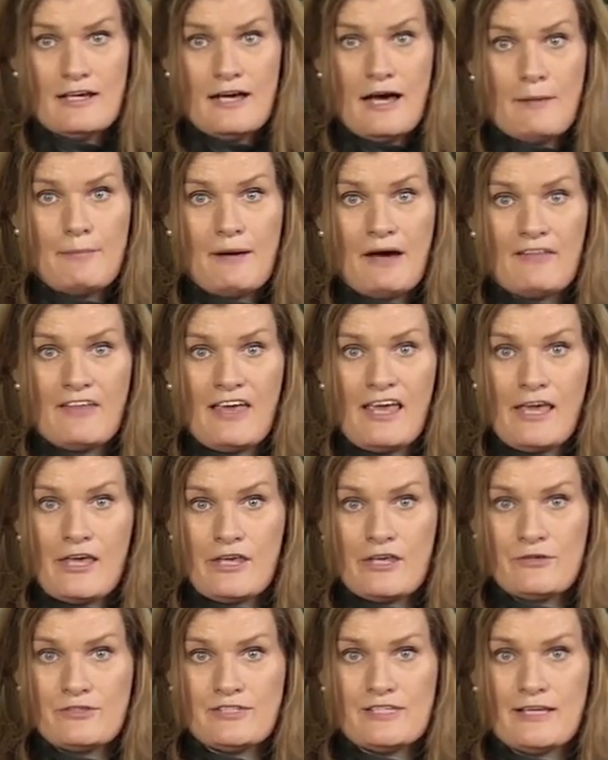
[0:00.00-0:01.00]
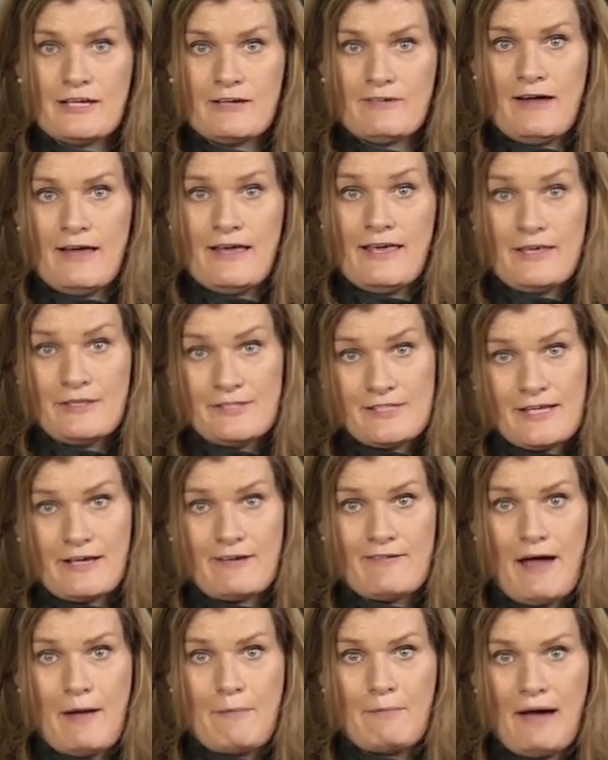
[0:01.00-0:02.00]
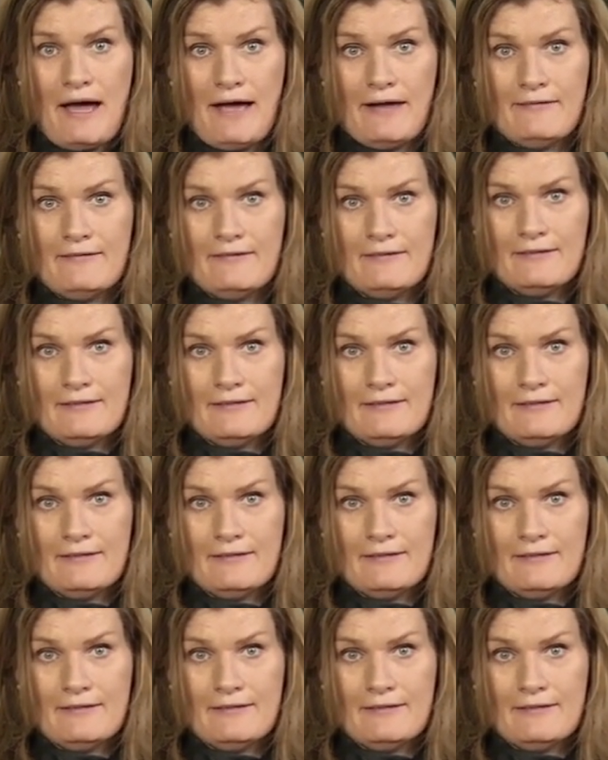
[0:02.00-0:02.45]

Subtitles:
about the EU e-cigarette ban.